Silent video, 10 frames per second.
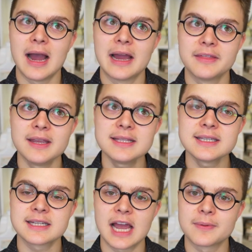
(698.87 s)
I think it's
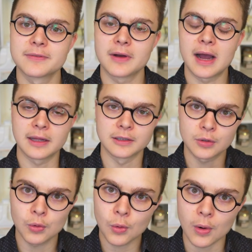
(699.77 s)
a type of uh,
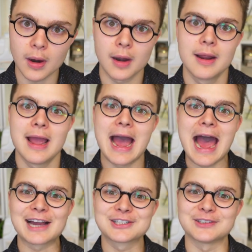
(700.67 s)
liqueur,
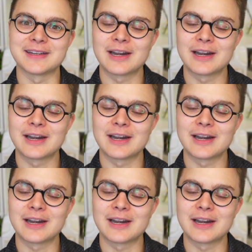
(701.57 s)
actually.